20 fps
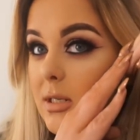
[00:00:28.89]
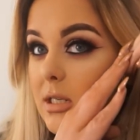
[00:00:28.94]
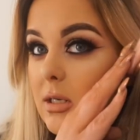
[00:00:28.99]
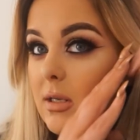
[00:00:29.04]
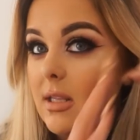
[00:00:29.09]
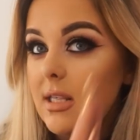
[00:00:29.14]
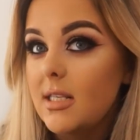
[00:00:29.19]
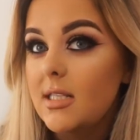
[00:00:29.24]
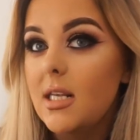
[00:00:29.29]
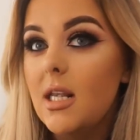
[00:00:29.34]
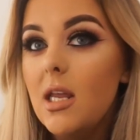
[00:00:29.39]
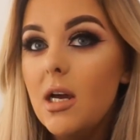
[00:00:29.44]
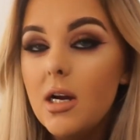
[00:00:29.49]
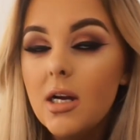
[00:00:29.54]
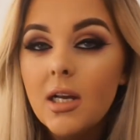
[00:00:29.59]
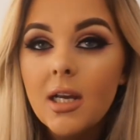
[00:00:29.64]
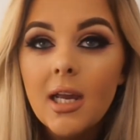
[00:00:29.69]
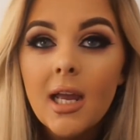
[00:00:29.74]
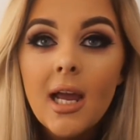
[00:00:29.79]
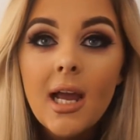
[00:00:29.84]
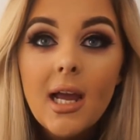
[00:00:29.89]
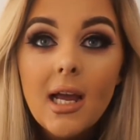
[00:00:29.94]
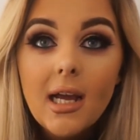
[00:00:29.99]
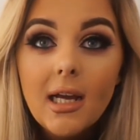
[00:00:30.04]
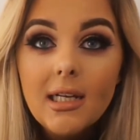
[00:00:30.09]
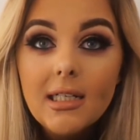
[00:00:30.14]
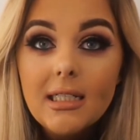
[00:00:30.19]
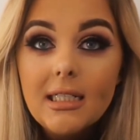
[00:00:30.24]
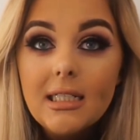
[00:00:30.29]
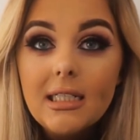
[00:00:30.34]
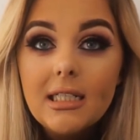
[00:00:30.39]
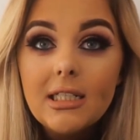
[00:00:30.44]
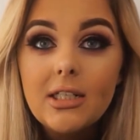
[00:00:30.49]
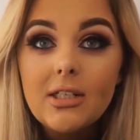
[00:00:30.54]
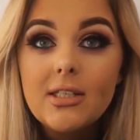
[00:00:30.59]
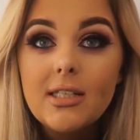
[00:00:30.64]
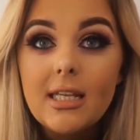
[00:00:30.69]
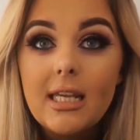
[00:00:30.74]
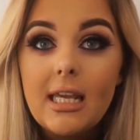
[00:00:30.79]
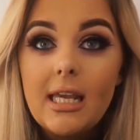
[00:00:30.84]
me do this look,
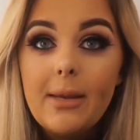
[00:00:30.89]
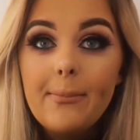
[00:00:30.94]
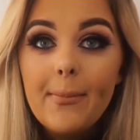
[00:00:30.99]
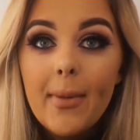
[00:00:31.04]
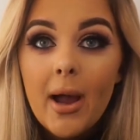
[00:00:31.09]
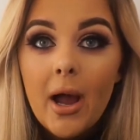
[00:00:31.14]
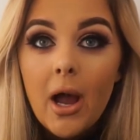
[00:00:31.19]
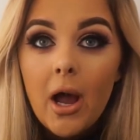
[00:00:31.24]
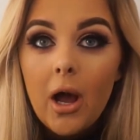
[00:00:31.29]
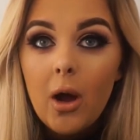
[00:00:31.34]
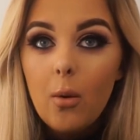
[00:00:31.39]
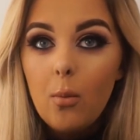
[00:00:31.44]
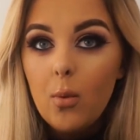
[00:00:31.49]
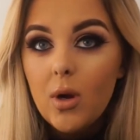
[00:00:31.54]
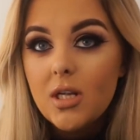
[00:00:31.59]
just keep on